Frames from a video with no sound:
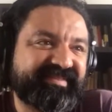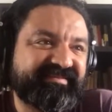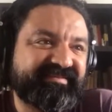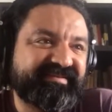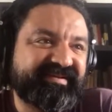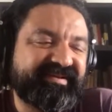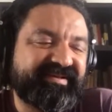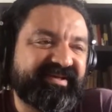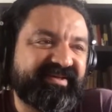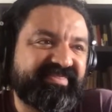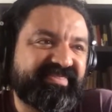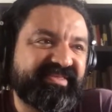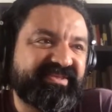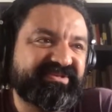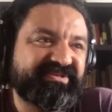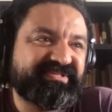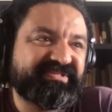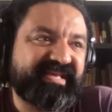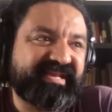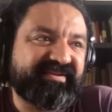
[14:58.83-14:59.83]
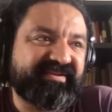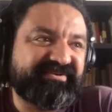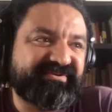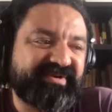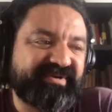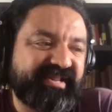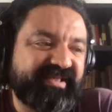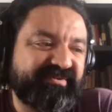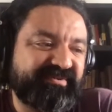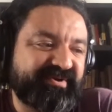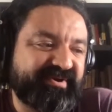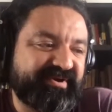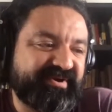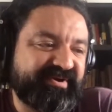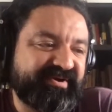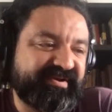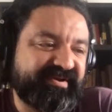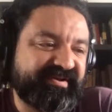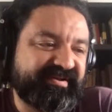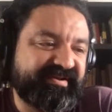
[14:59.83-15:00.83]
I think you said it already,
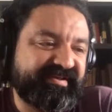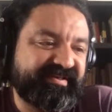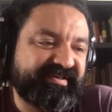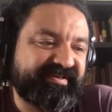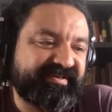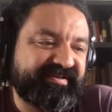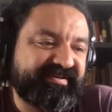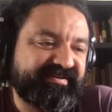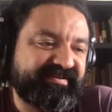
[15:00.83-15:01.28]
where like